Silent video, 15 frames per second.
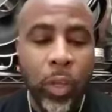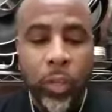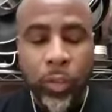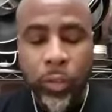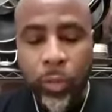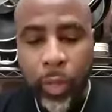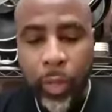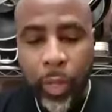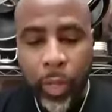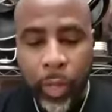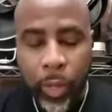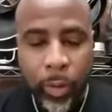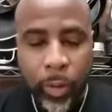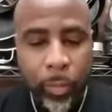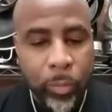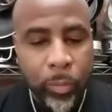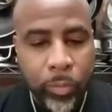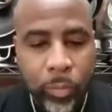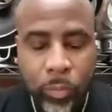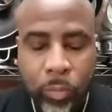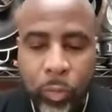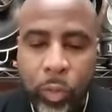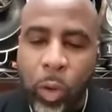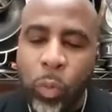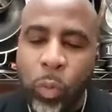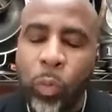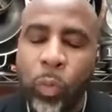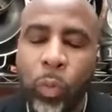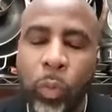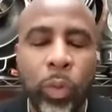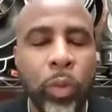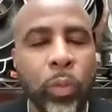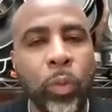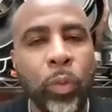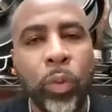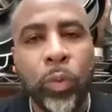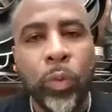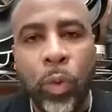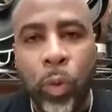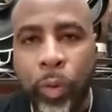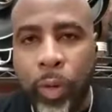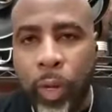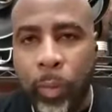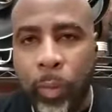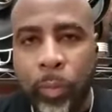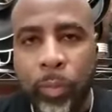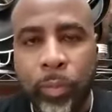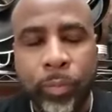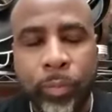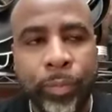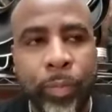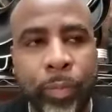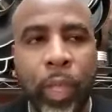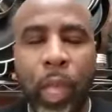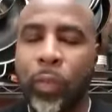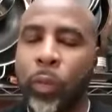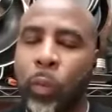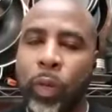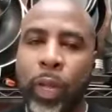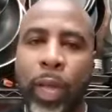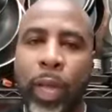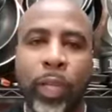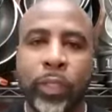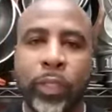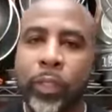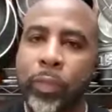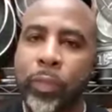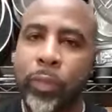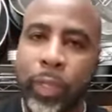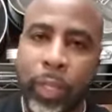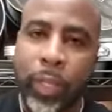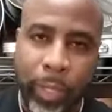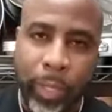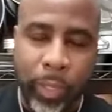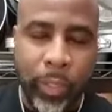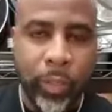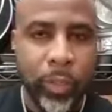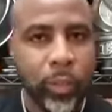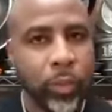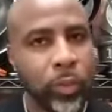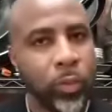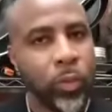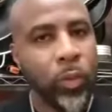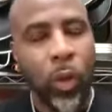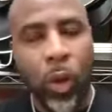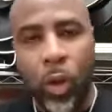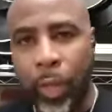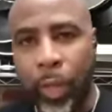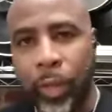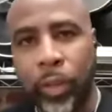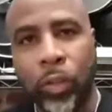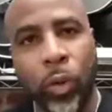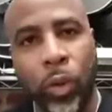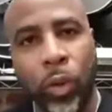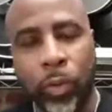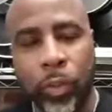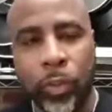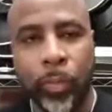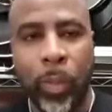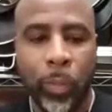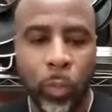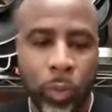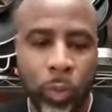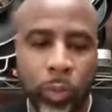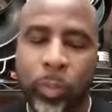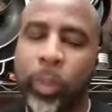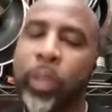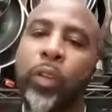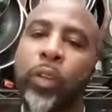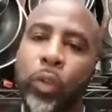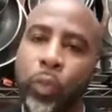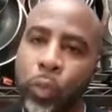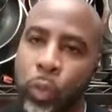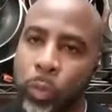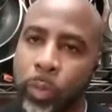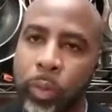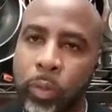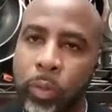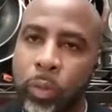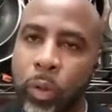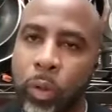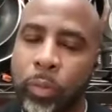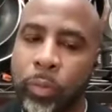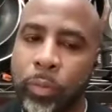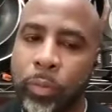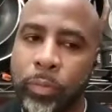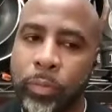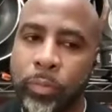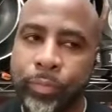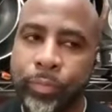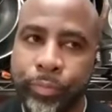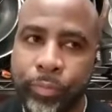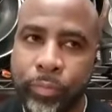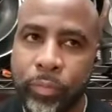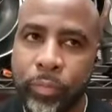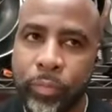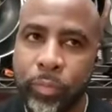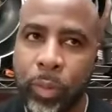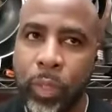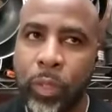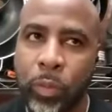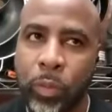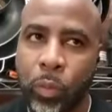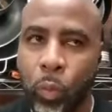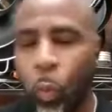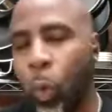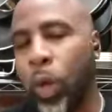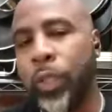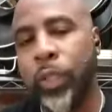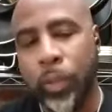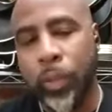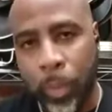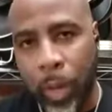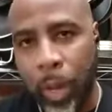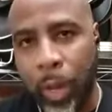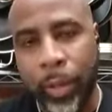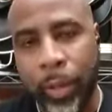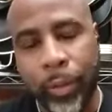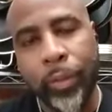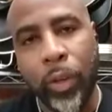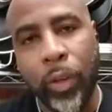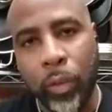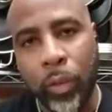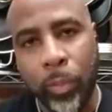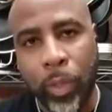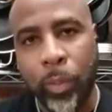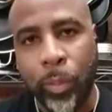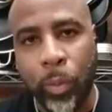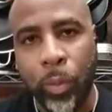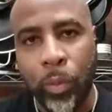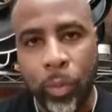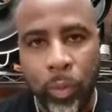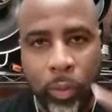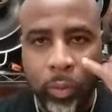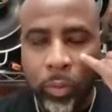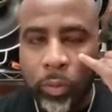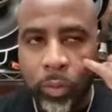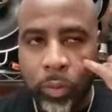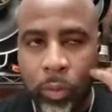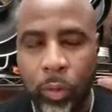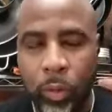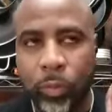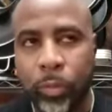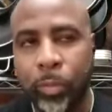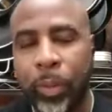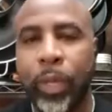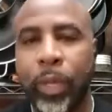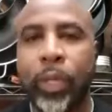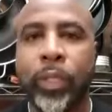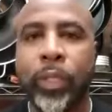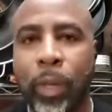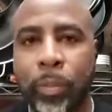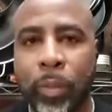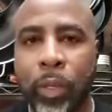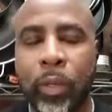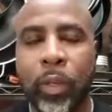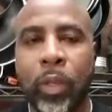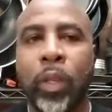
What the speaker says: So yeah, when we're growing up, everyone has their different cliques and all that. It's people want to be in a group and be wanted by other people and be accepted.